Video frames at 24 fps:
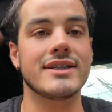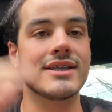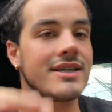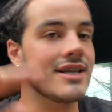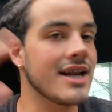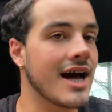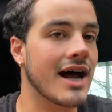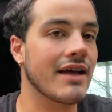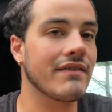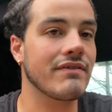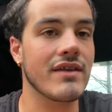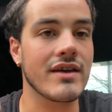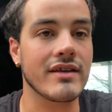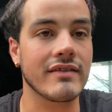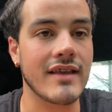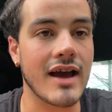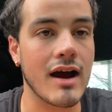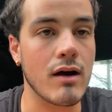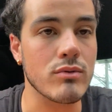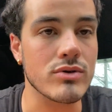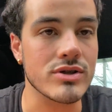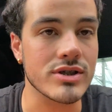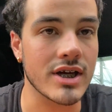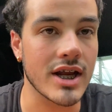Did not think
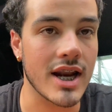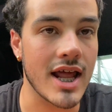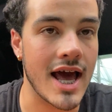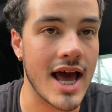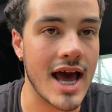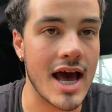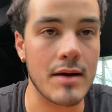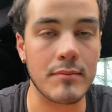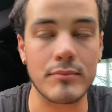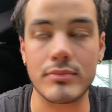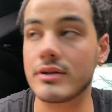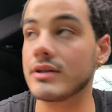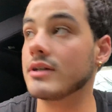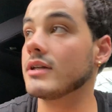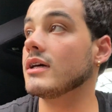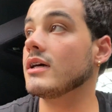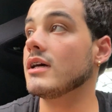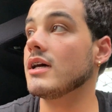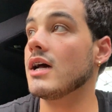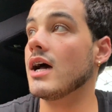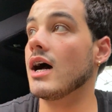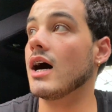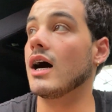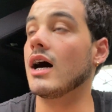that was gonna happen,
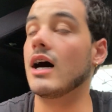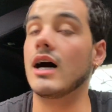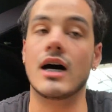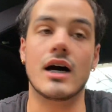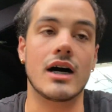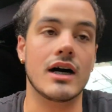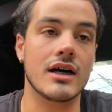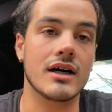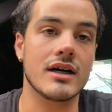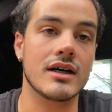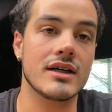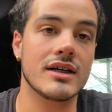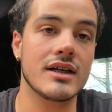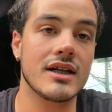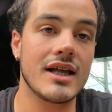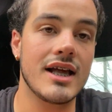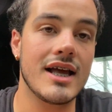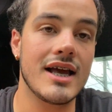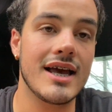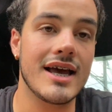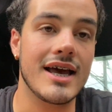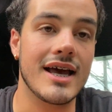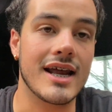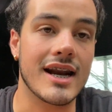
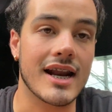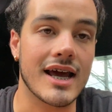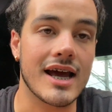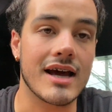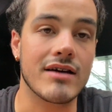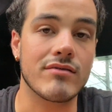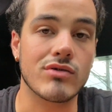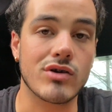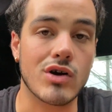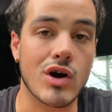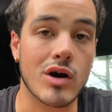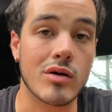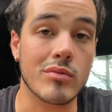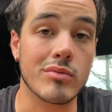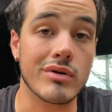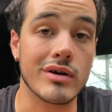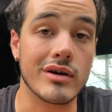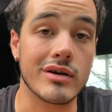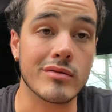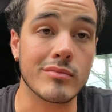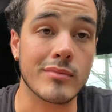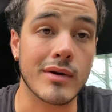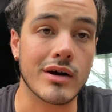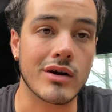and I have a
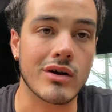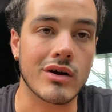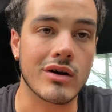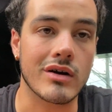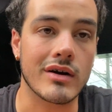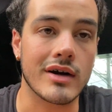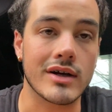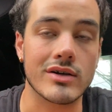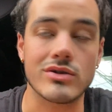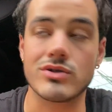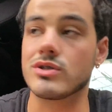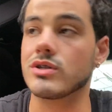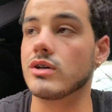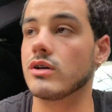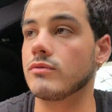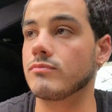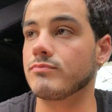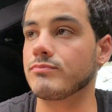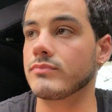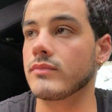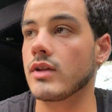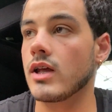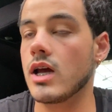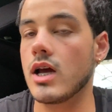carburetor in my car now. So
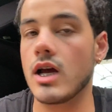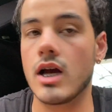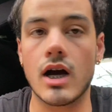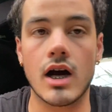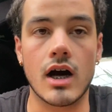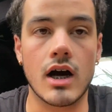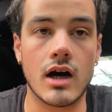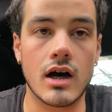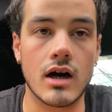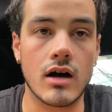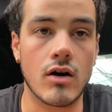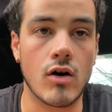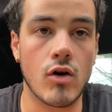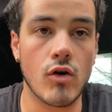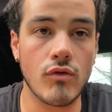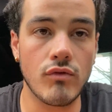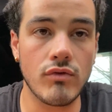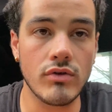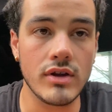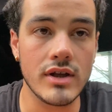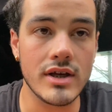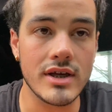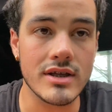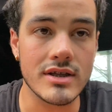
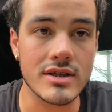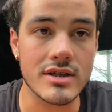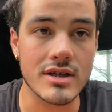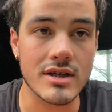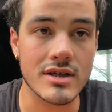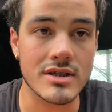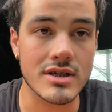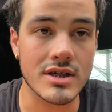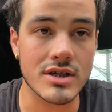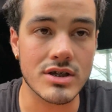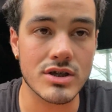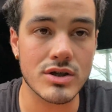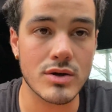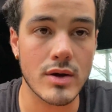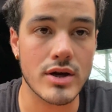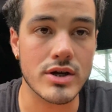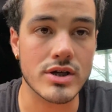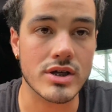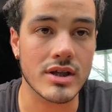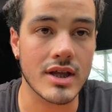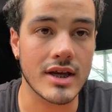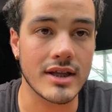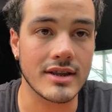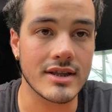hopefully a
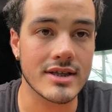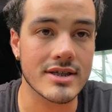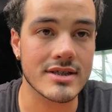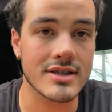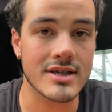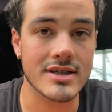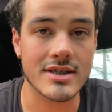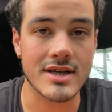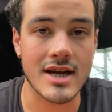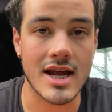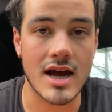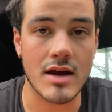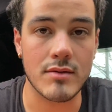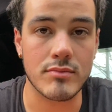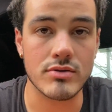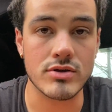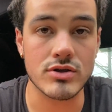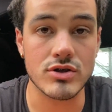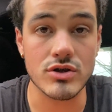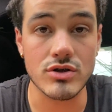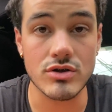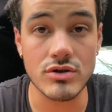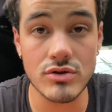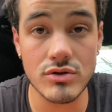situation like this doesn't happen
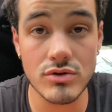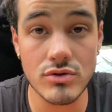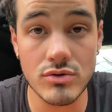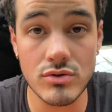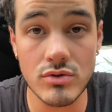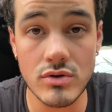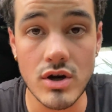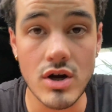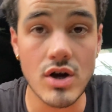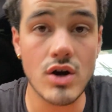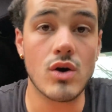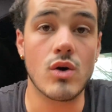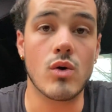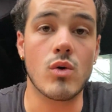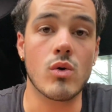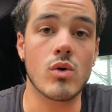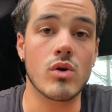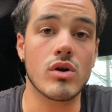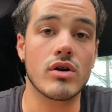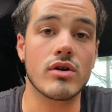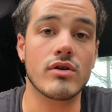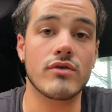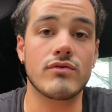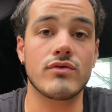to you,
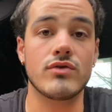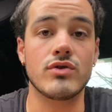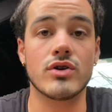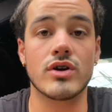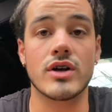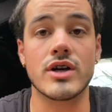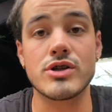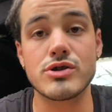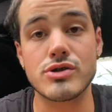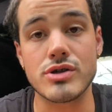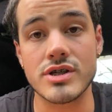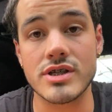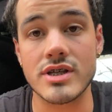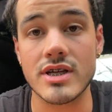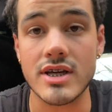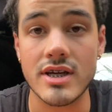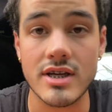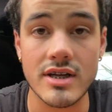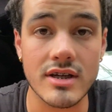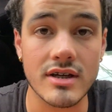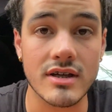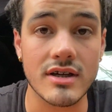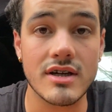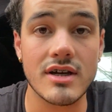or if you're
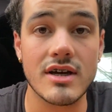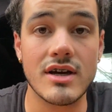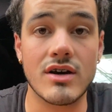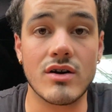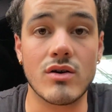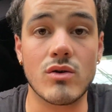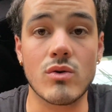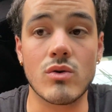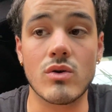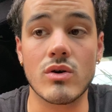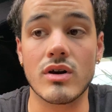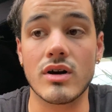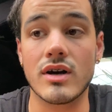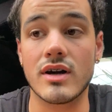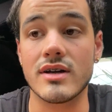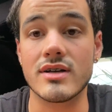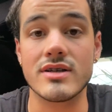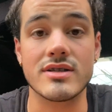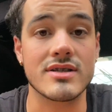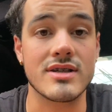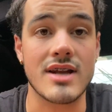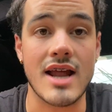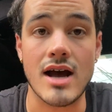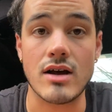interested or
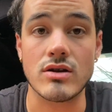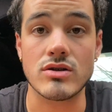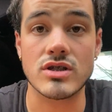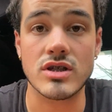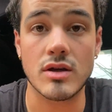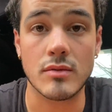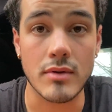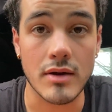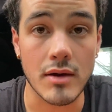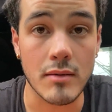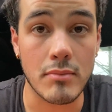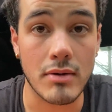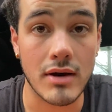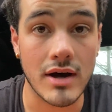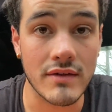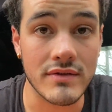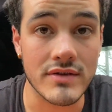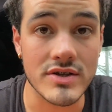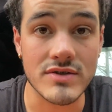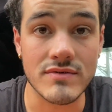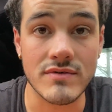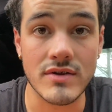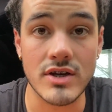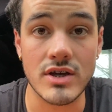is now stumbling upon
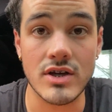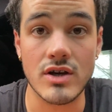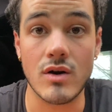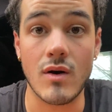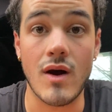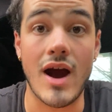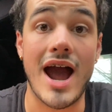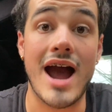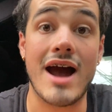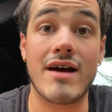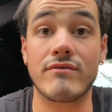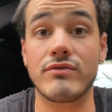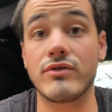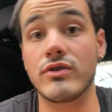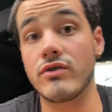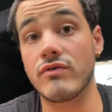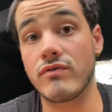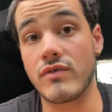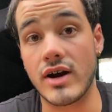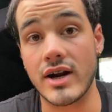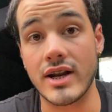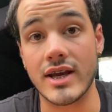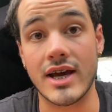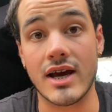this video after
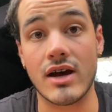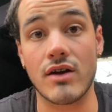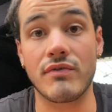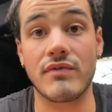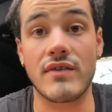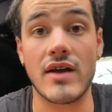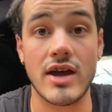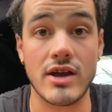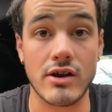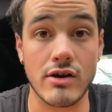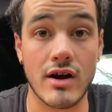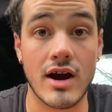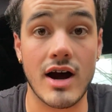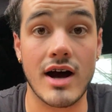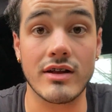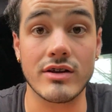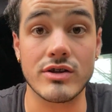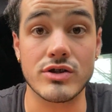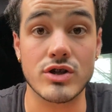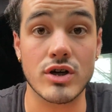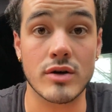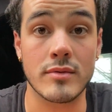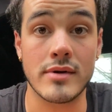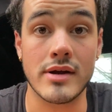finding out that your
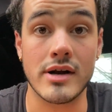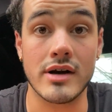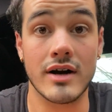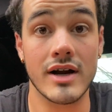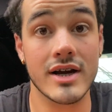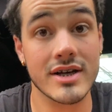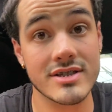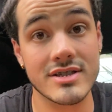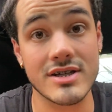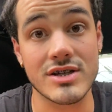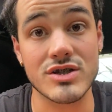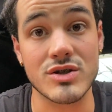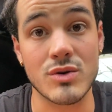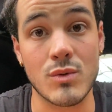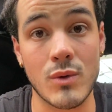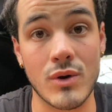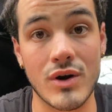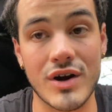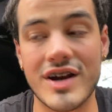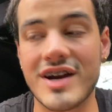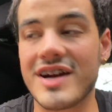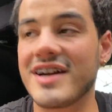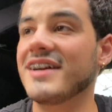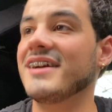HOLLEY Terminator X doesn't
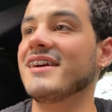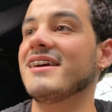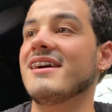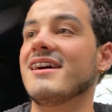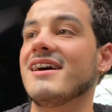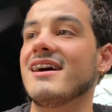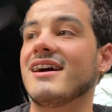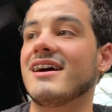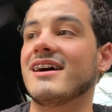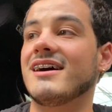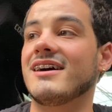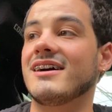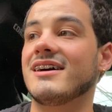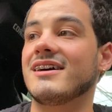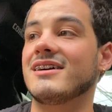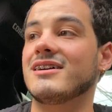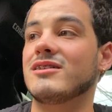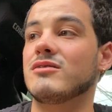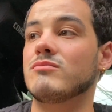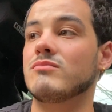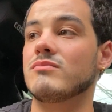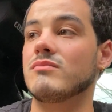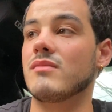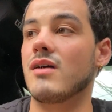work,
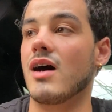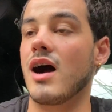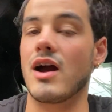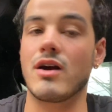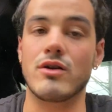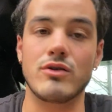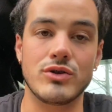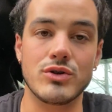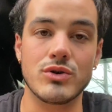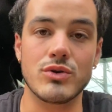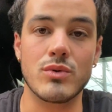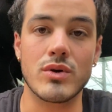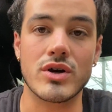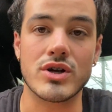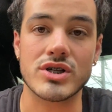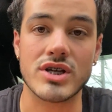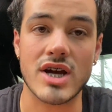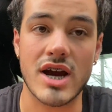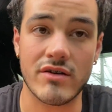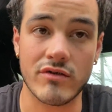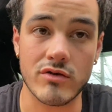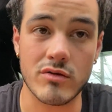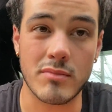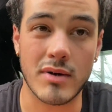I do wish
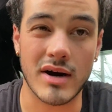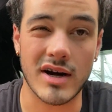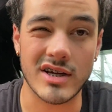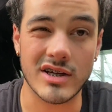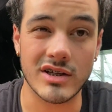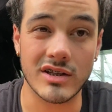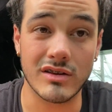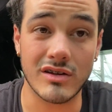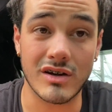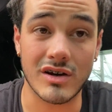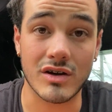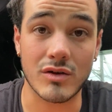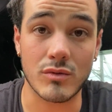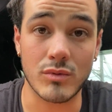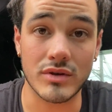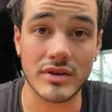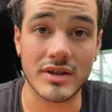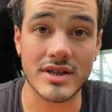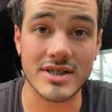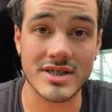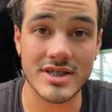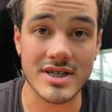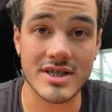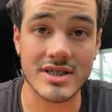everybody good luck with
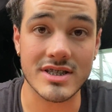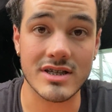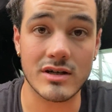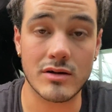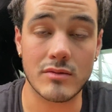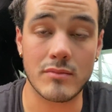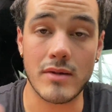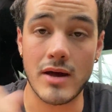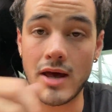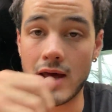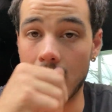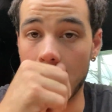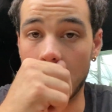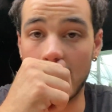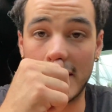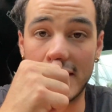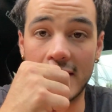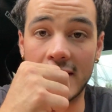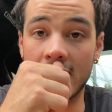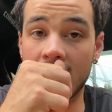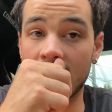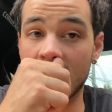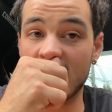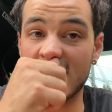the system,
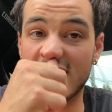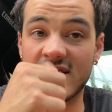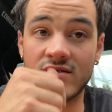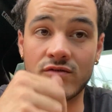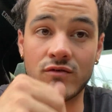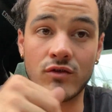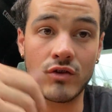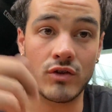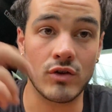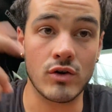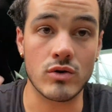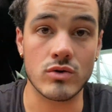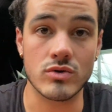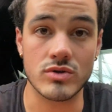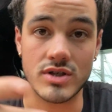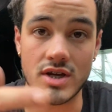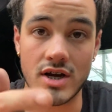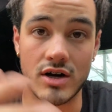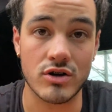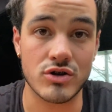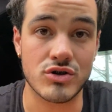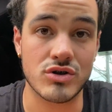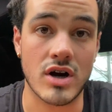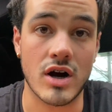and for those
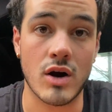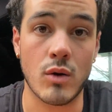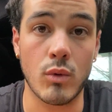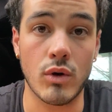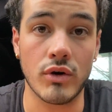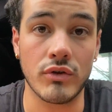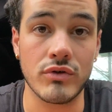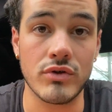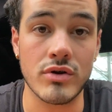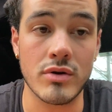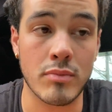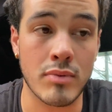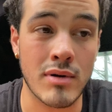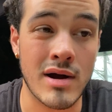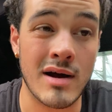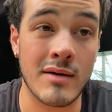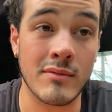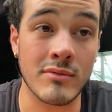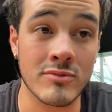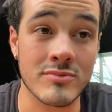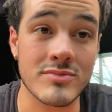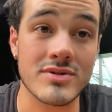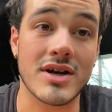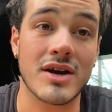that are trying to work through your
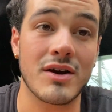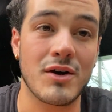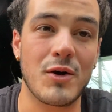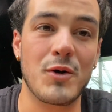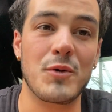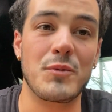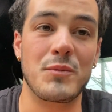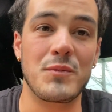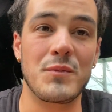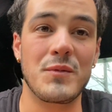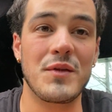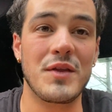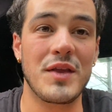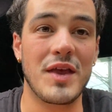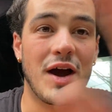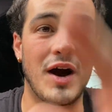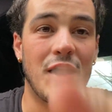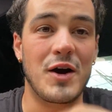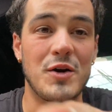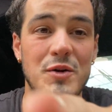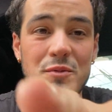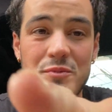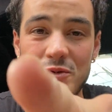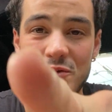problems, I
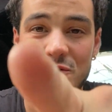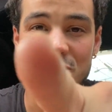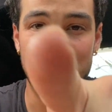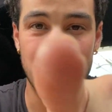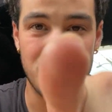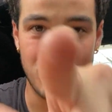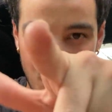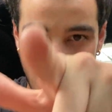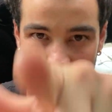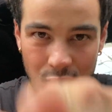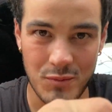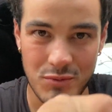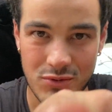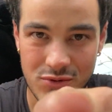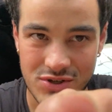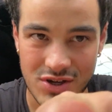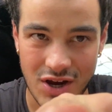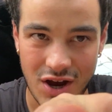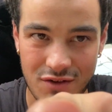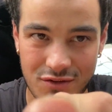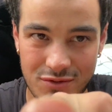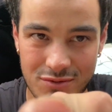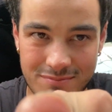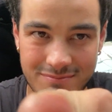hope you
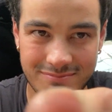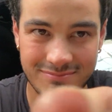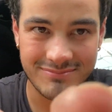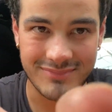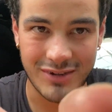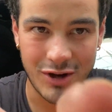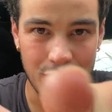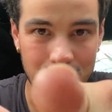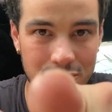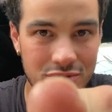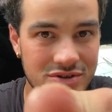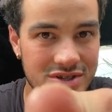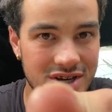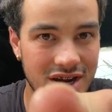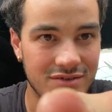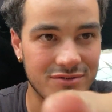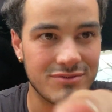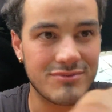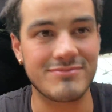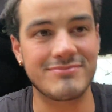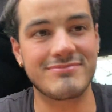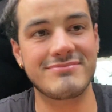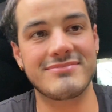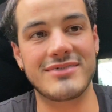solve
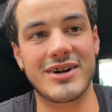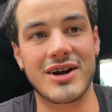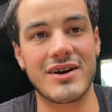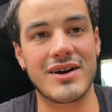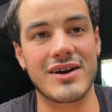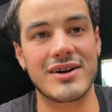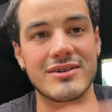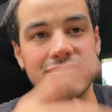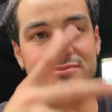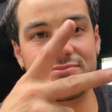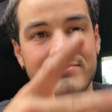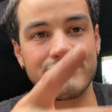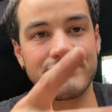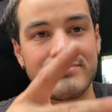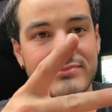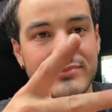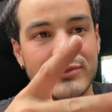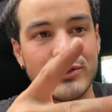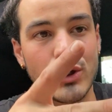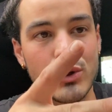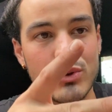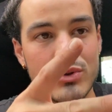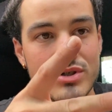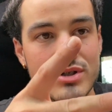them. All right,
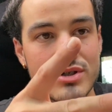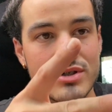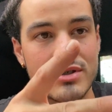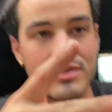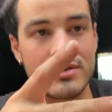deuces.